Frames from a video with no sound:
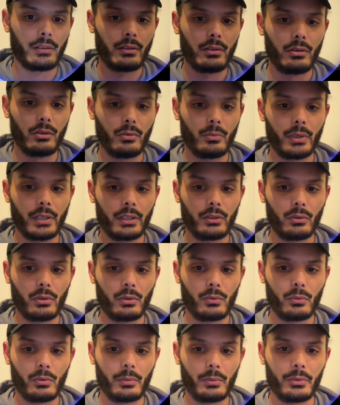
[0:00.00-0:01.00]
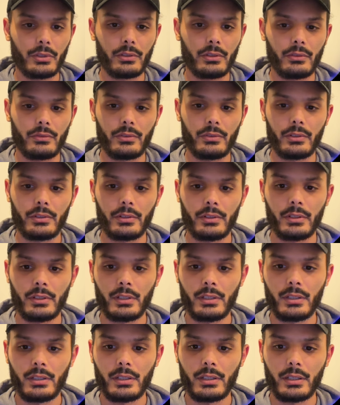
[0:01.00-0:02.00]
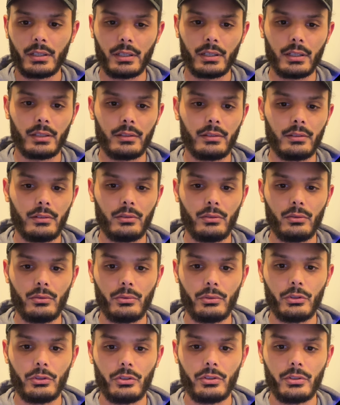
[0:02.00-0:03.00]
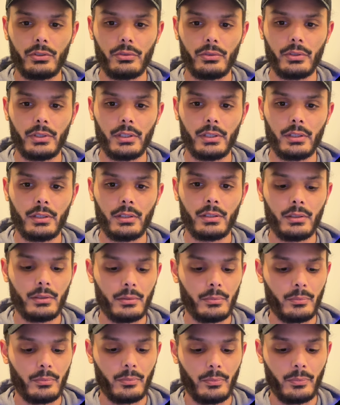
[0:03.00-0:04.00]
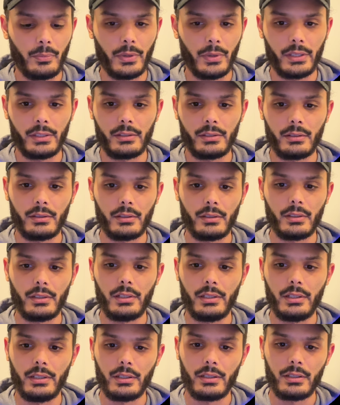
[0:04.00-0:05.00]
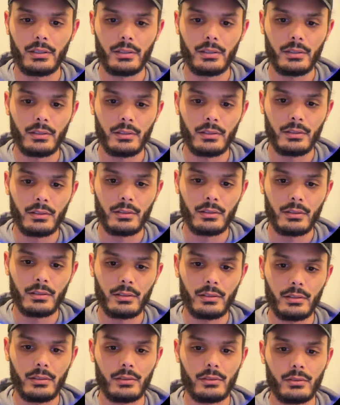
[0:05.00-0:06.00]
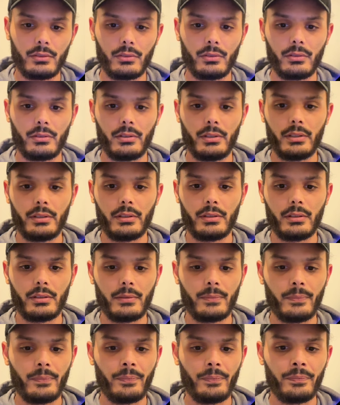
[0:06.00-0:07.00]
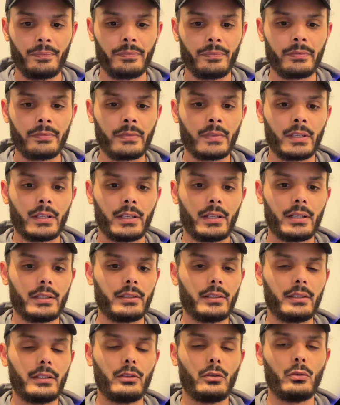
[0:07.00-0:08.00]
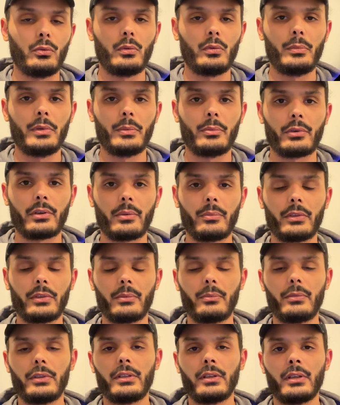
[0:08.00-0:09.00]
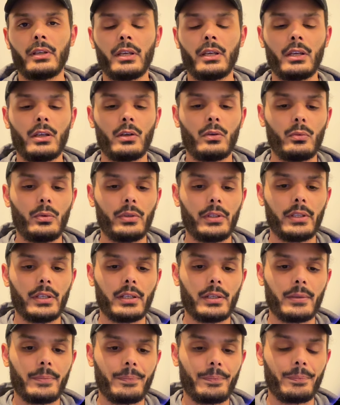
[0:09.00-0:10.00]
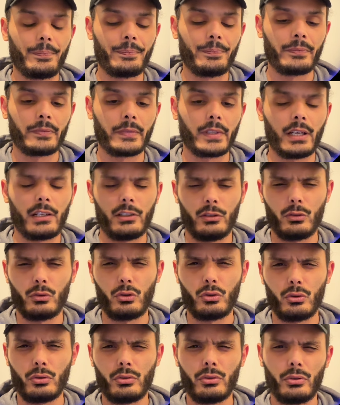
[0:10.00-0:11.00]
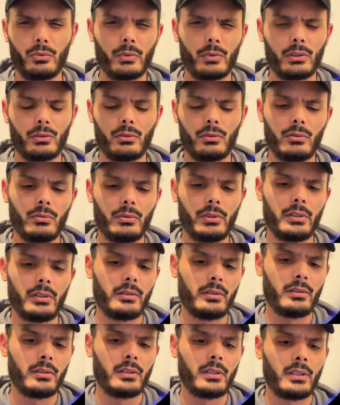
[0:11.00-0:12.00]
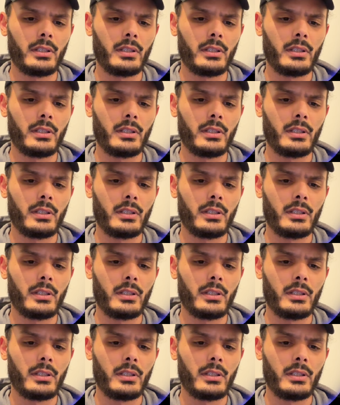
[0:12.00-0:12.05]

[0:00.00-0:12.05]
go back to our web server, add a new registry, paste the link, install it, and you will be prompted with are you sure you want to do it